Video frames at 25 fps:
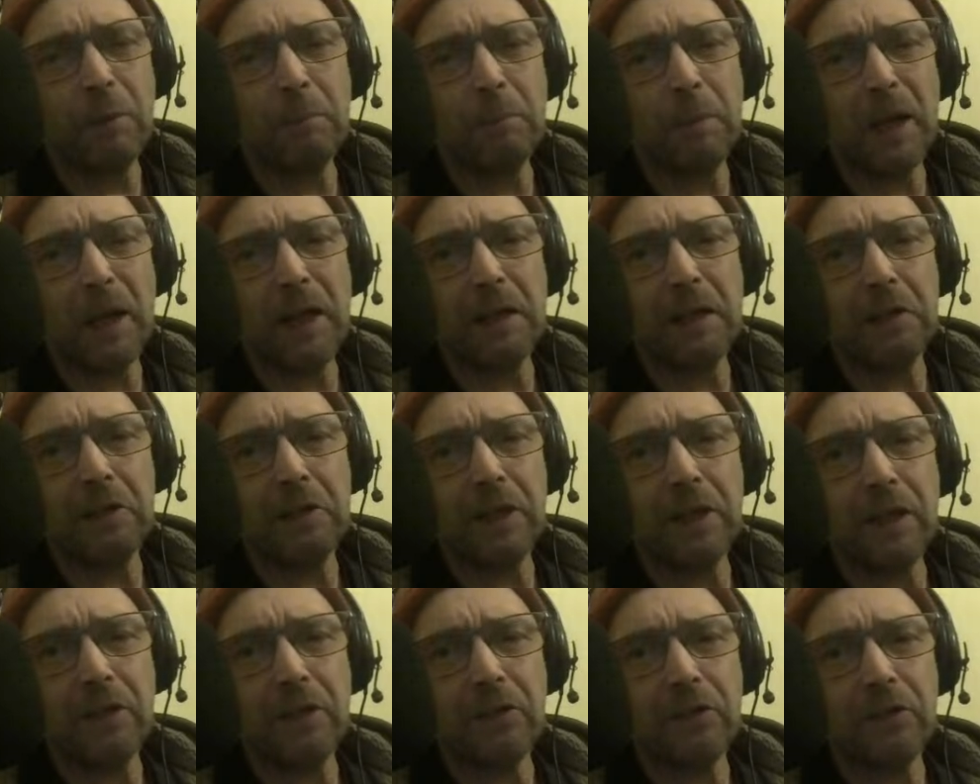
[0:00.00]
not been paying
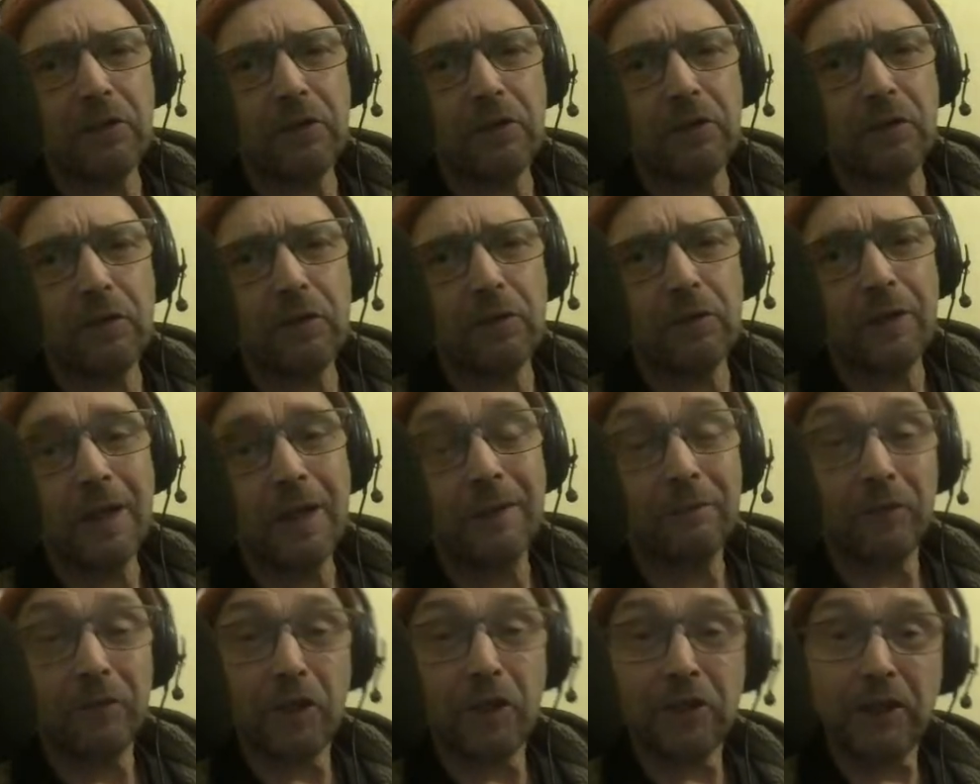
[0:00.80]
attention. Do
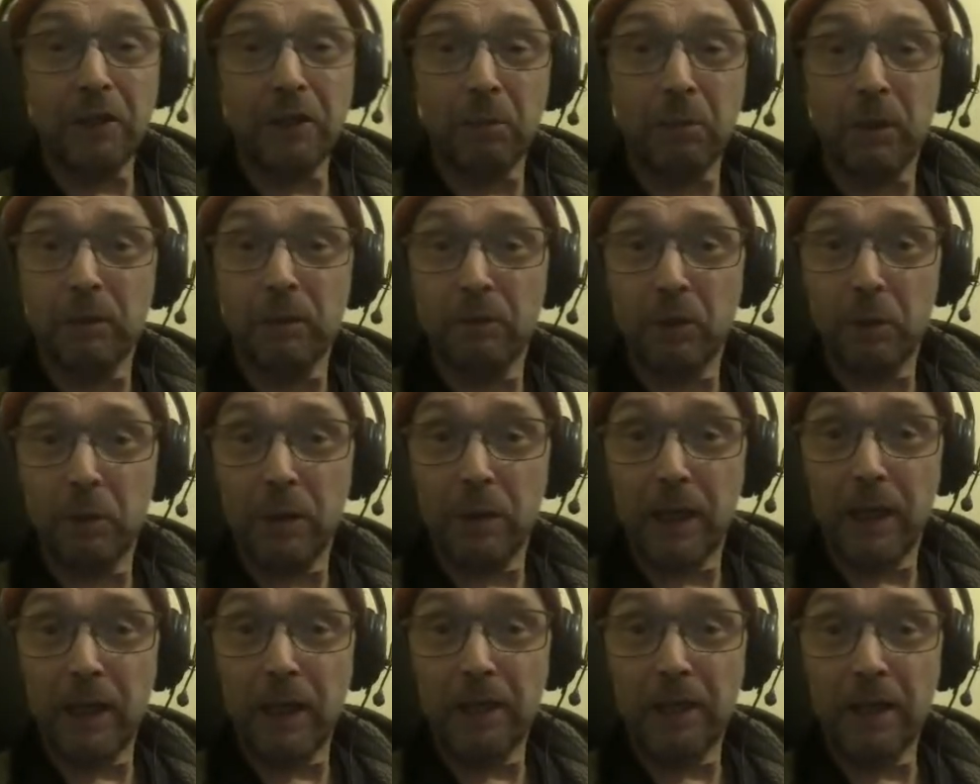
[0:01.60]
you see what I'm
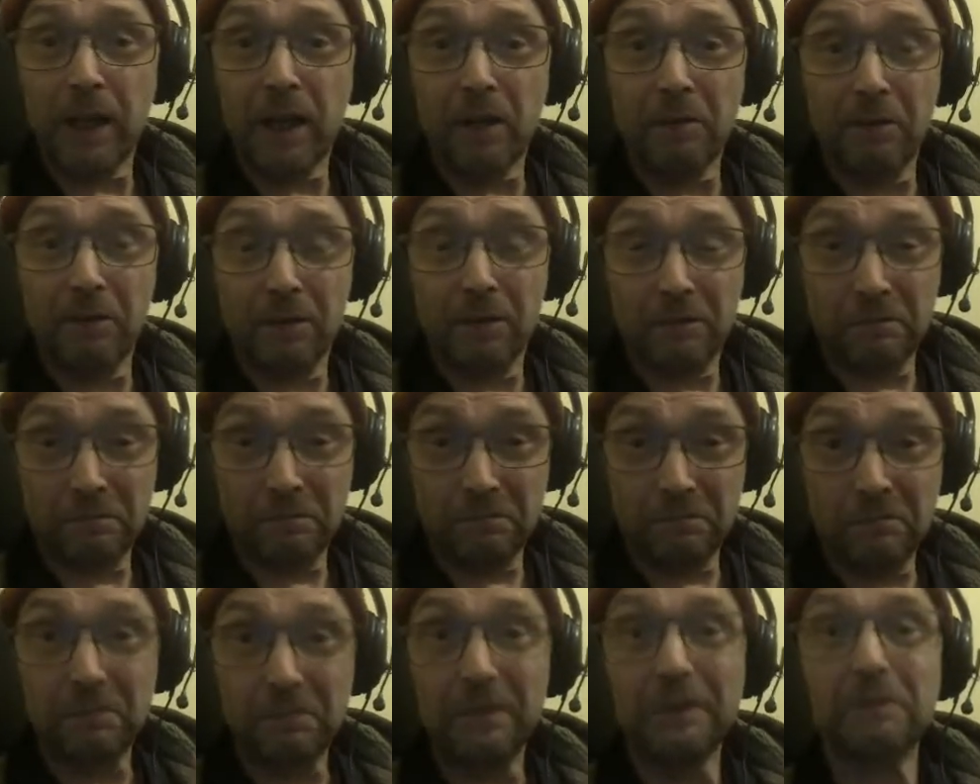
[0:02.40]
doing here now?
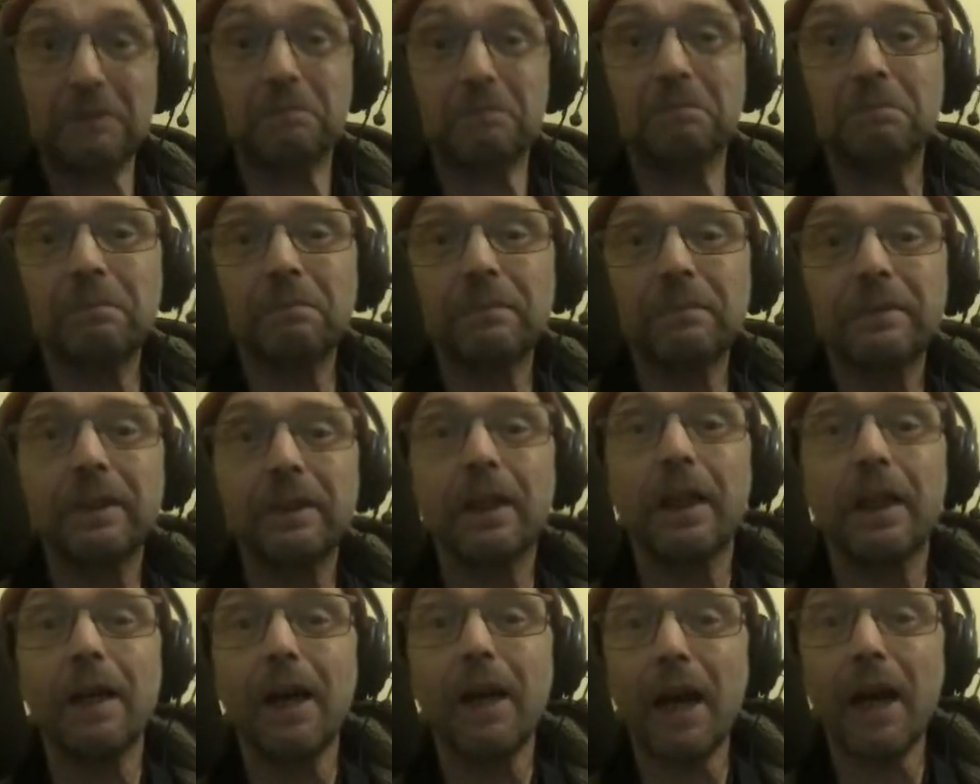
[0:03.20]

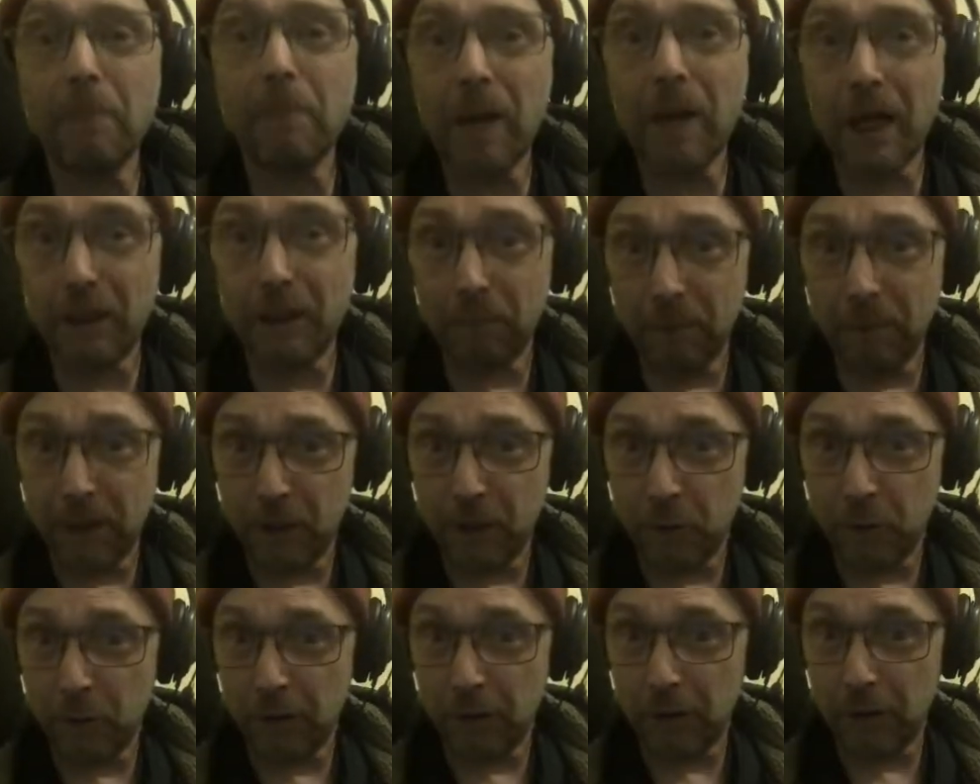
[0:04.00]
I'm
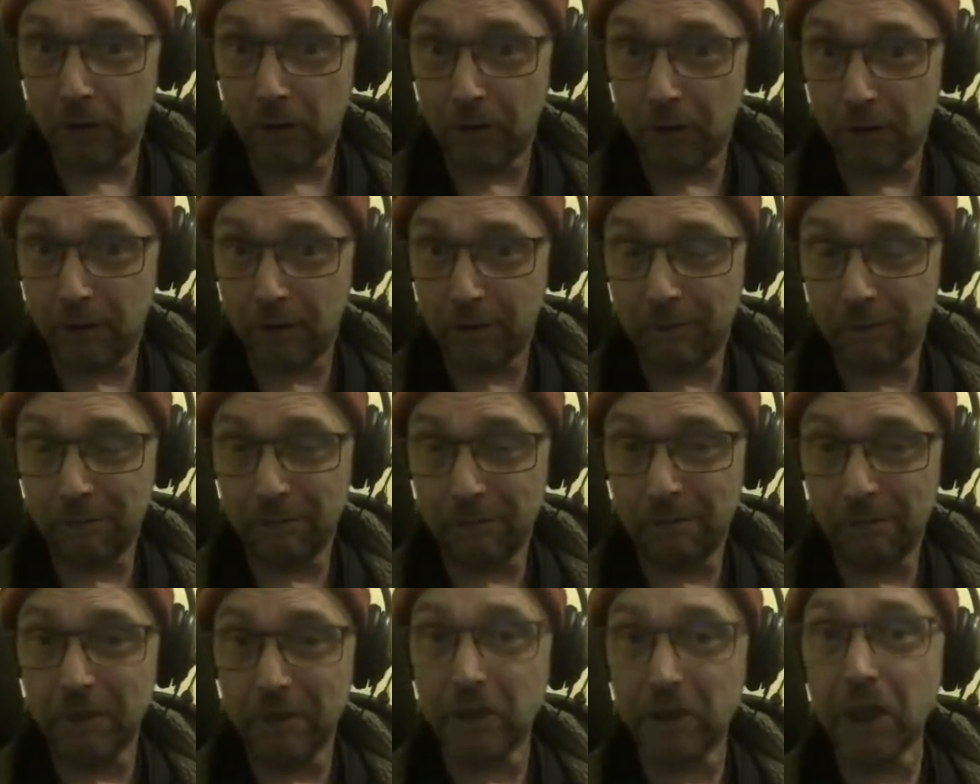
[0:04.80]
helping you along,
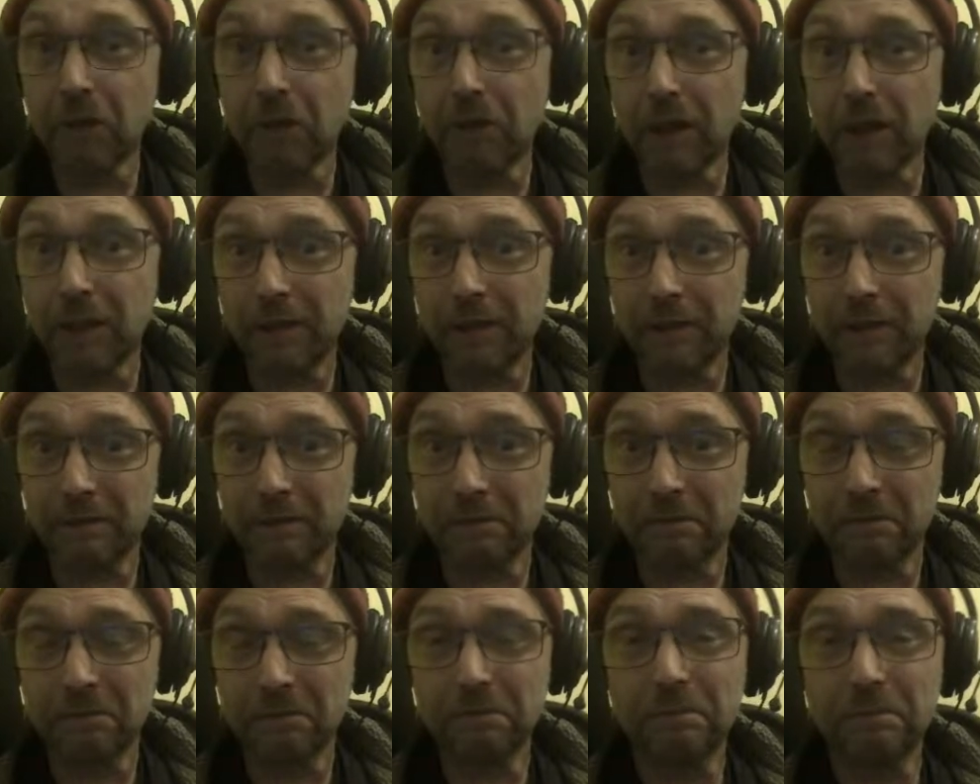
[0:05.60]
Terry.
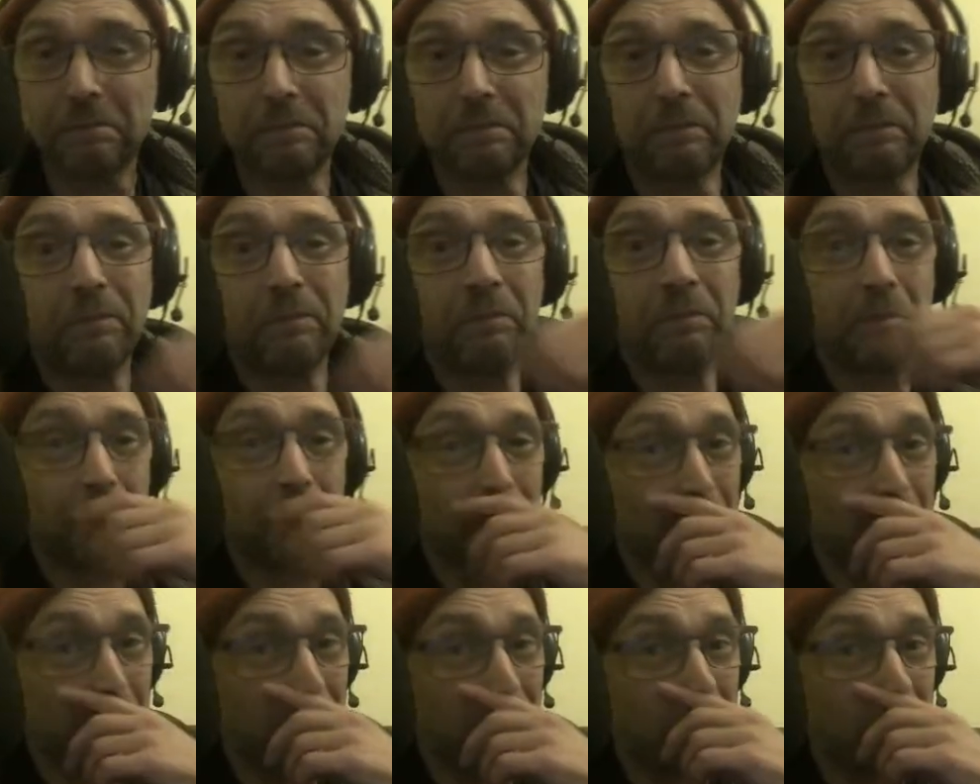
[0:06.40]

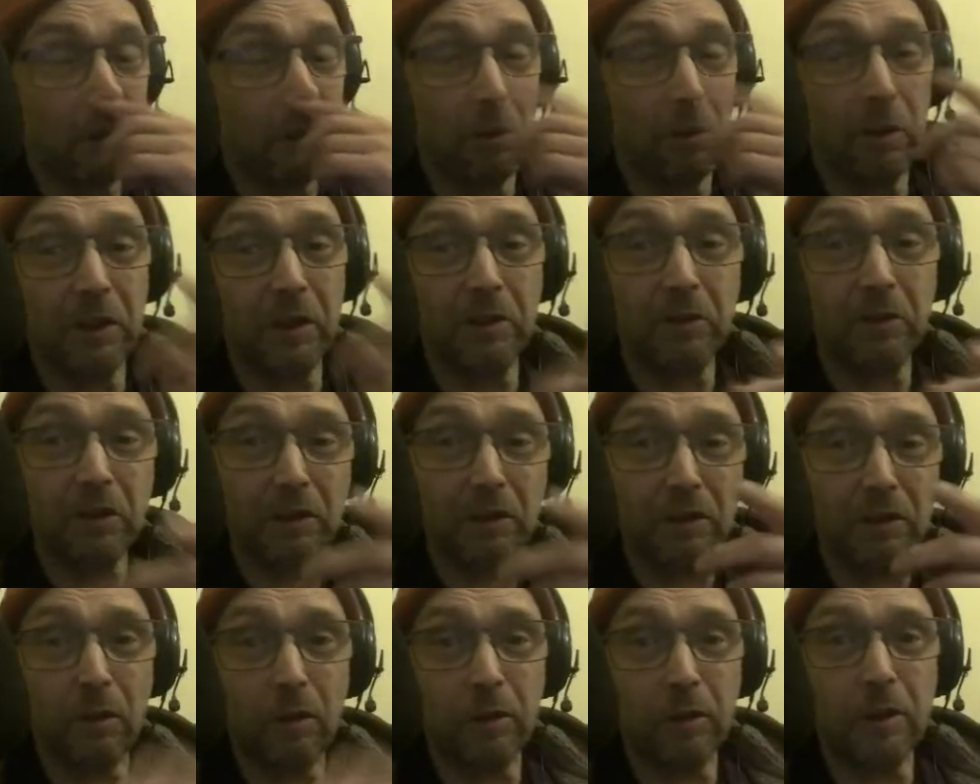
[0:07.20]
I'm now going
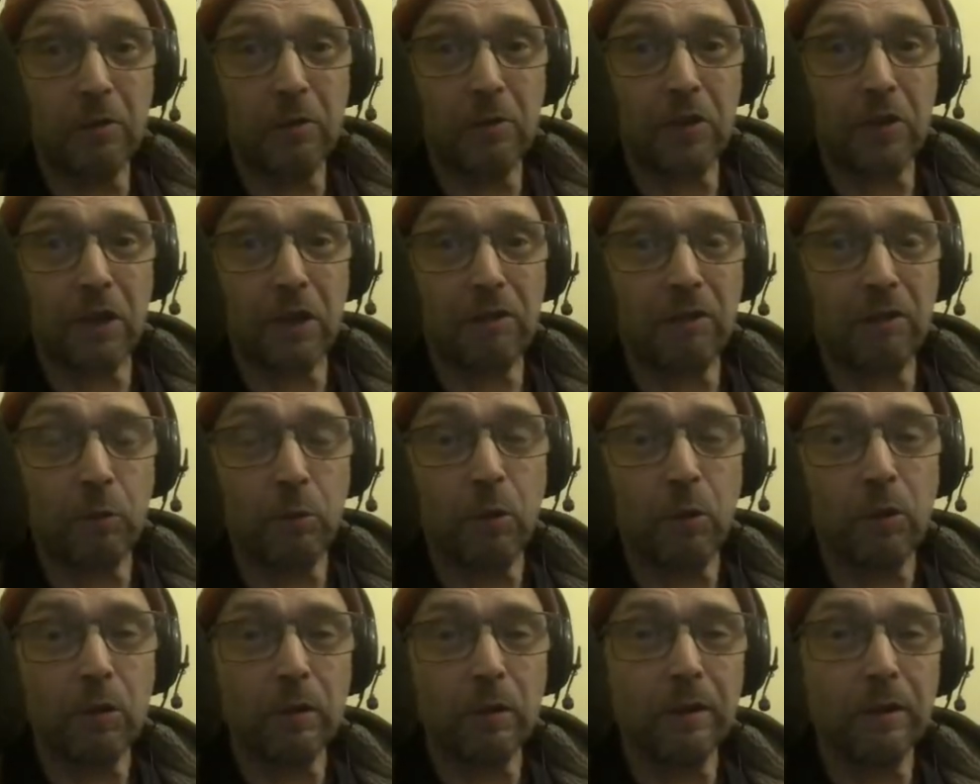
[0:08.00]
to call you
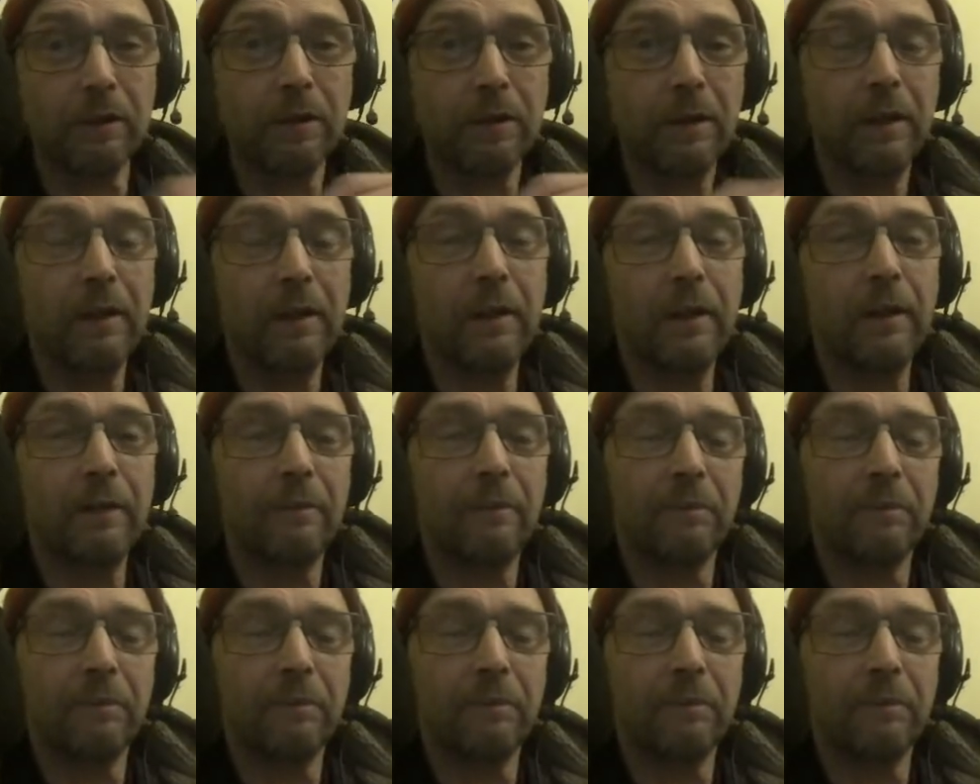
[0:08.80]
Terry Wogan.